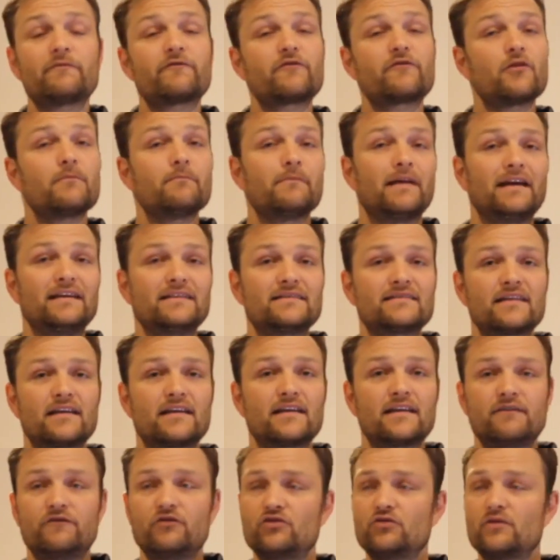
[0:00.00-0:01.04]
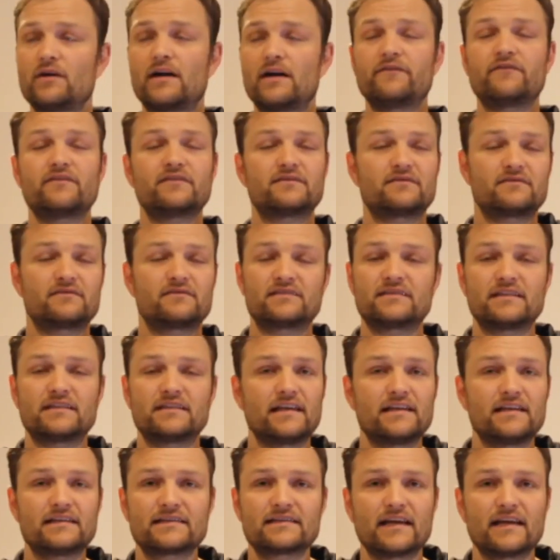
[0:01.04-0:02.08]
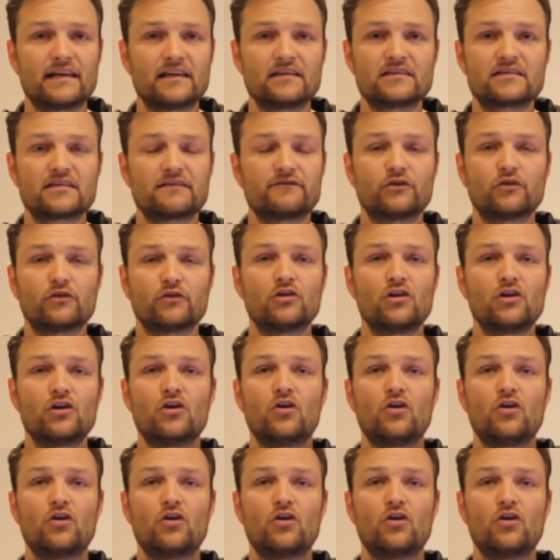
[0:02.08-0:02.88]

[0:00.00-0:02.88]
for a main set if you do have a steady state interval,